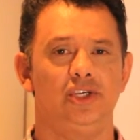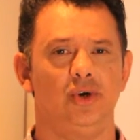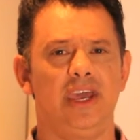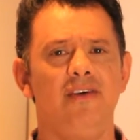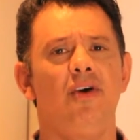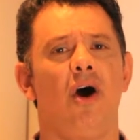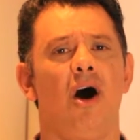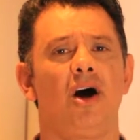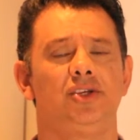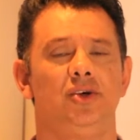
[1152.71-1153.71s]
to give your
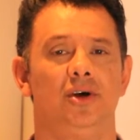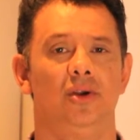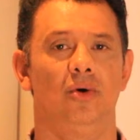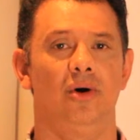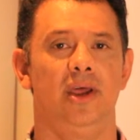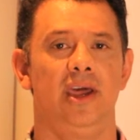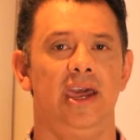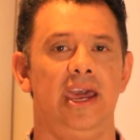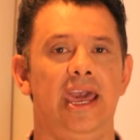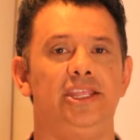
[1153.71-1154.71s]
heart to the Lord
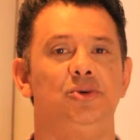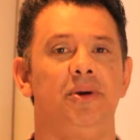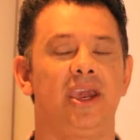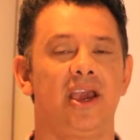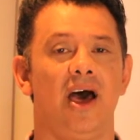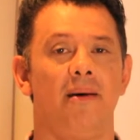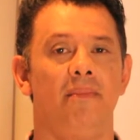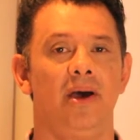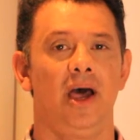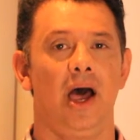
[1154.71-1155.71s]
and to
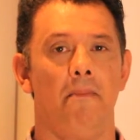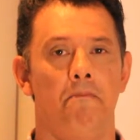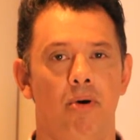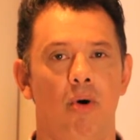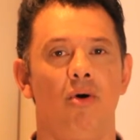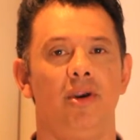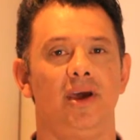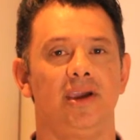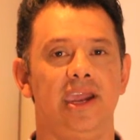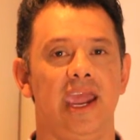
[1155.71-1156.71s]
become a
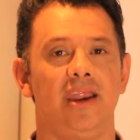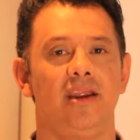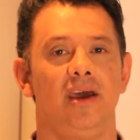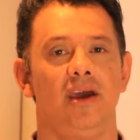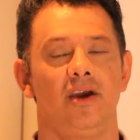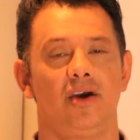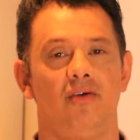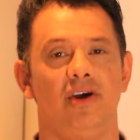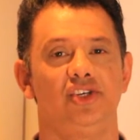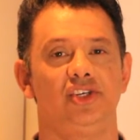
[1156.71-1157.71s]
born-again
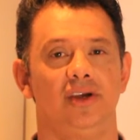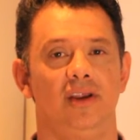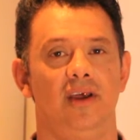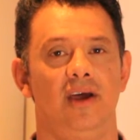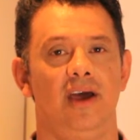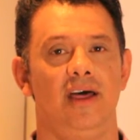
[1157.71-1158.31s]
Christian